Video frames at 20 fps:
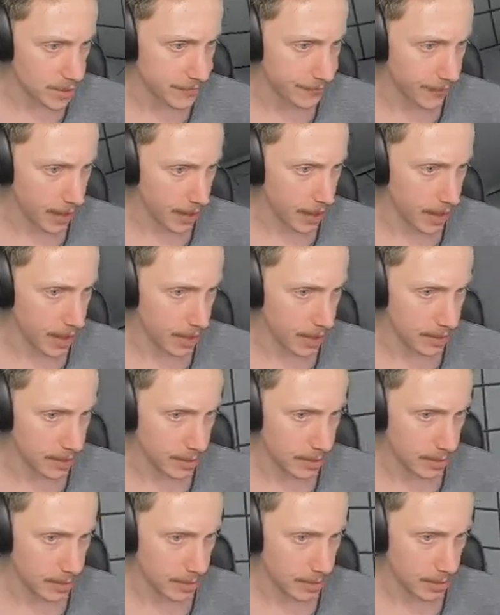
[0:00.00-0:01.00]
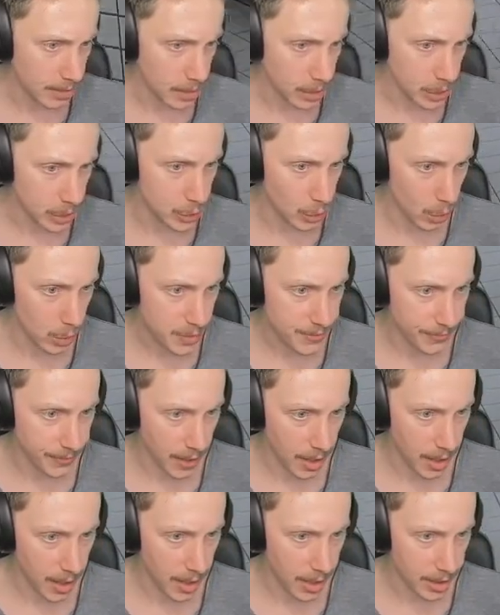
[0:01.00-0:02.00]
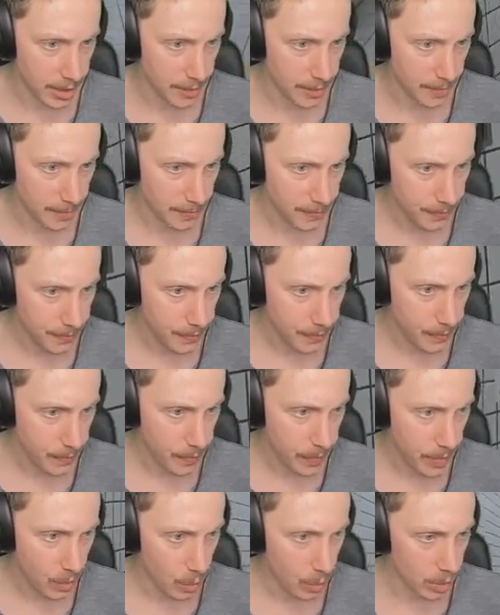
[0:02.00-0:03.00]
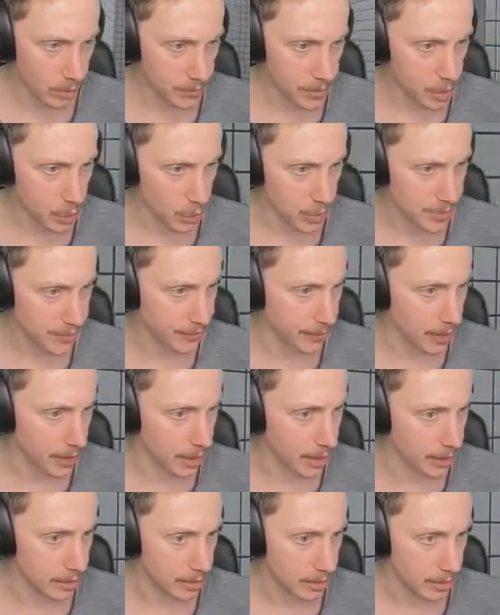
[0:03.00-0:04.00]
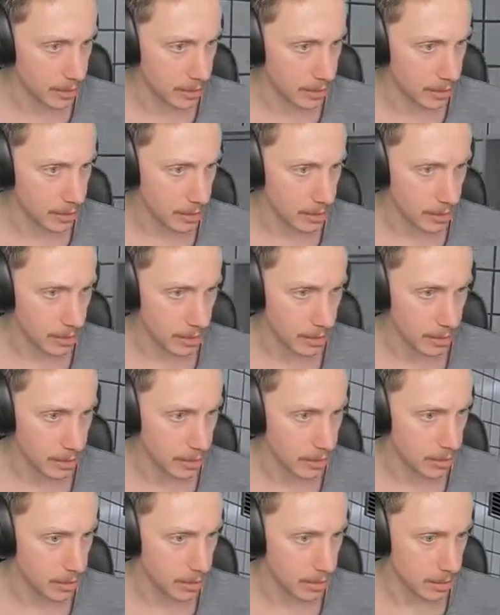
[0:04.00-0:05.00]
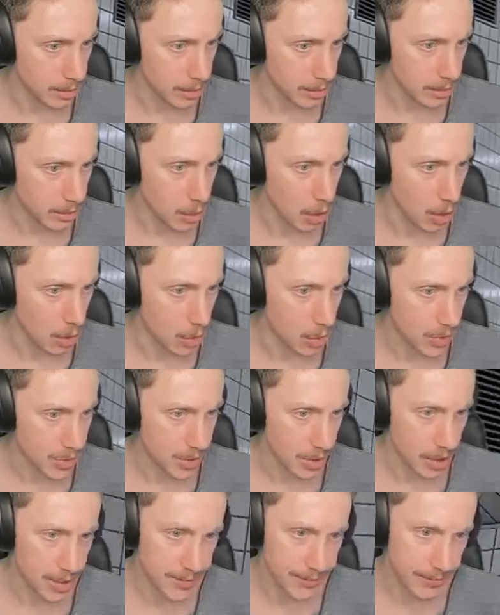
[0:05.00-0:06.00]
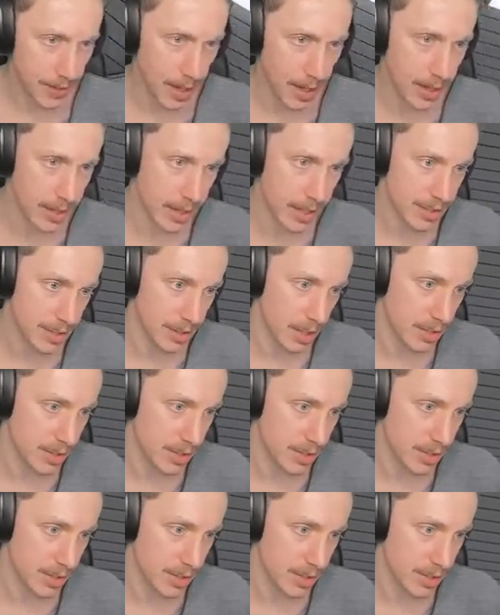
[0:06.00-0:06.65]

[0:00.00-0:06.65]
fine. Door's fine. All of the doors are fine. Concourse sign is fine. Exit 8